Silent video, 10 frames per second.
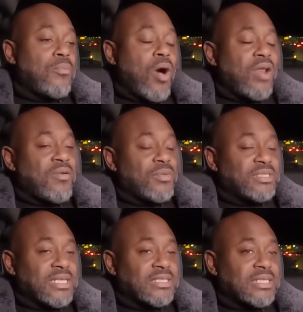Part of it
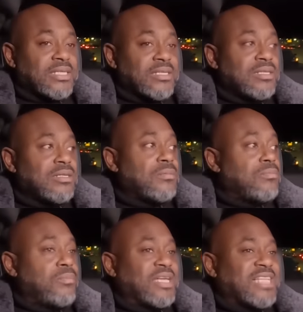was easy
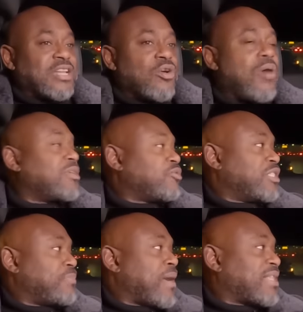because I know how much
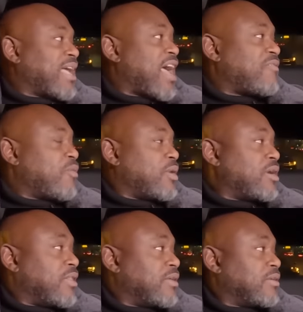respect they had for
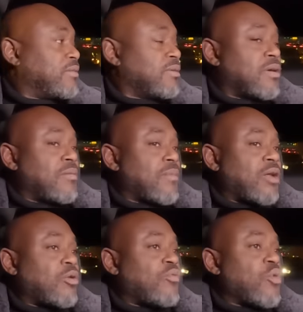one another. Mm-hmm.
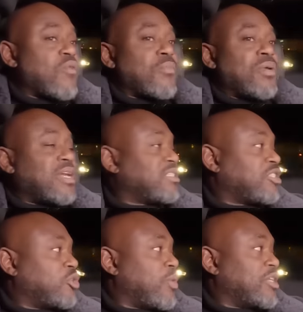I don't know if you ever been in a
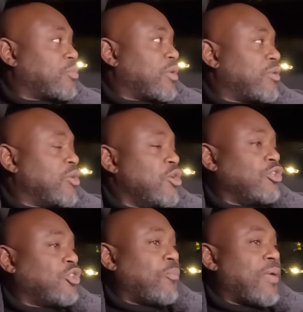situation where
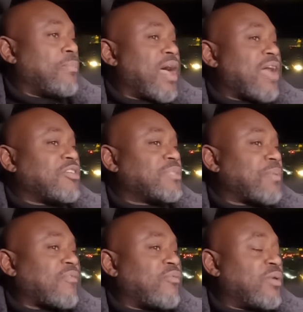two people had
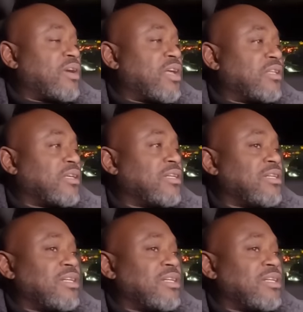respect for one another